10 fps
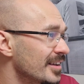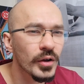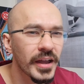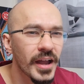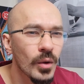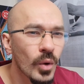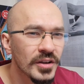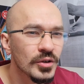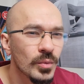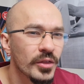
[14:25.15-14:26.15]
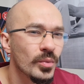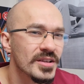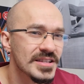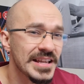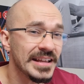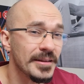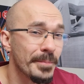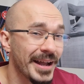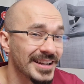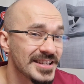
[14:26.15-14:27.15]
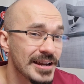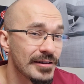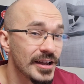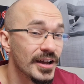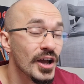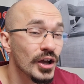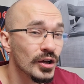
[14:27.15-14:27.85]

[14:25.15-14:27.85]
Okay, I wonder whether we're seeing the bacteria